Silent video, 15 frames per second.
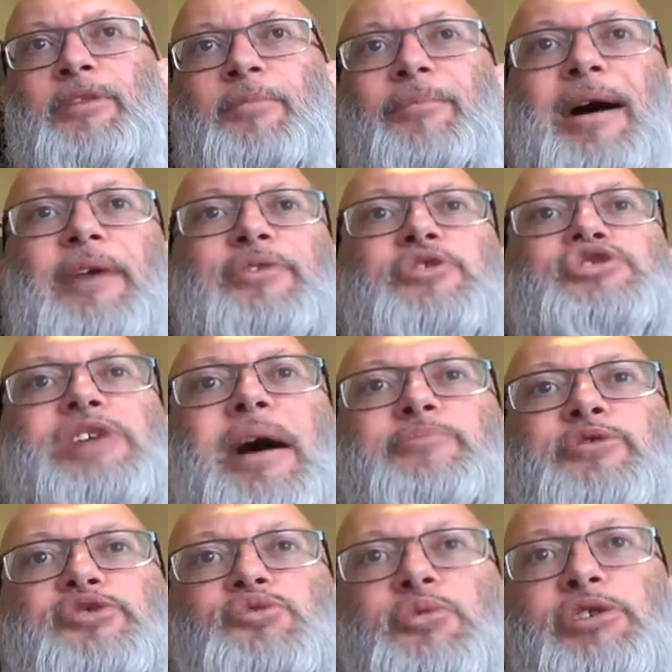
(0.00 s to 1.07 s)
Matthew
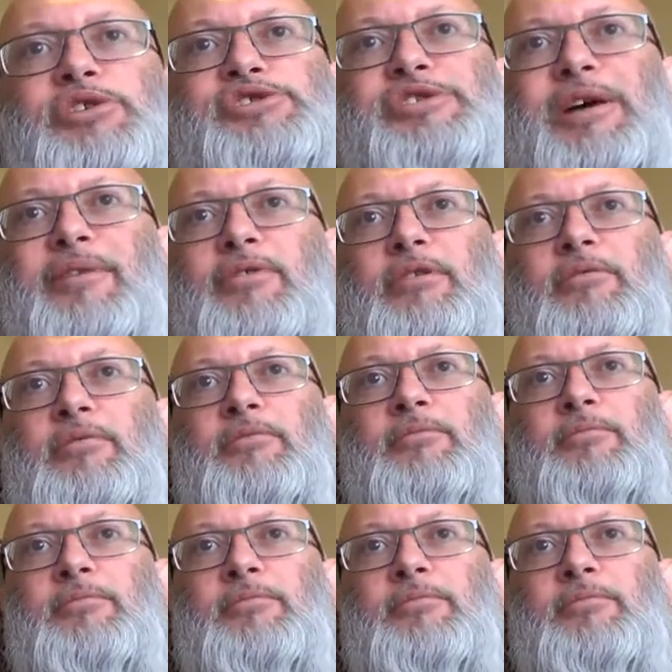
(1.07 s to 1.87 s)
chapter 27,